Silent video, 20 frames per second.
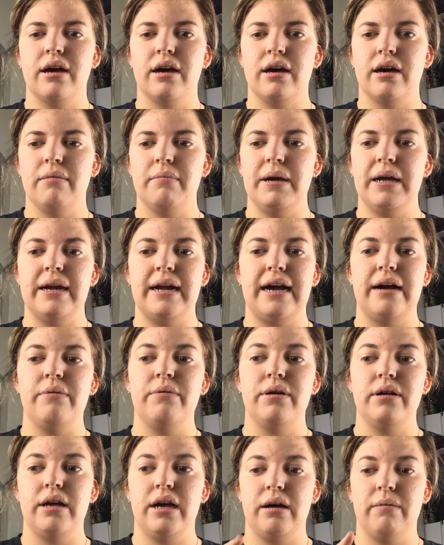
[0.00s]
and
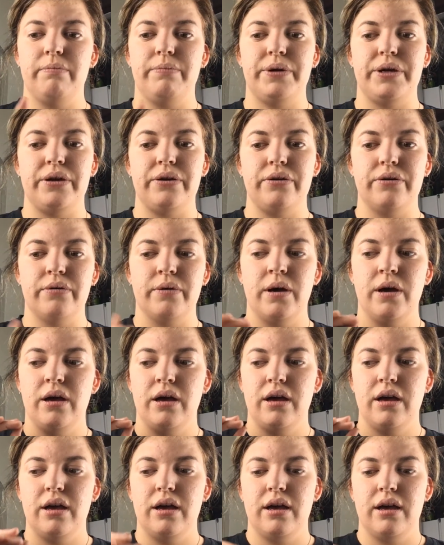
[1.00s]
I will help you
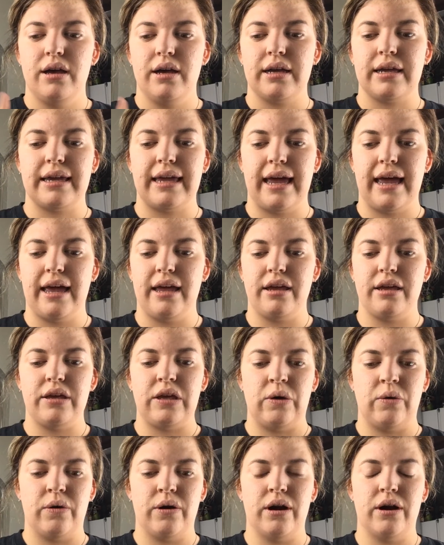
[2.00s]

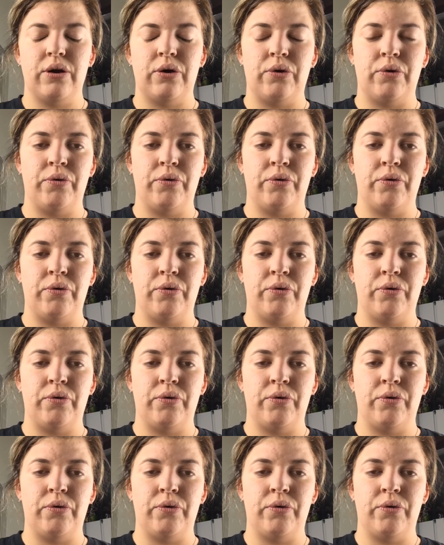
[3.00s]
get your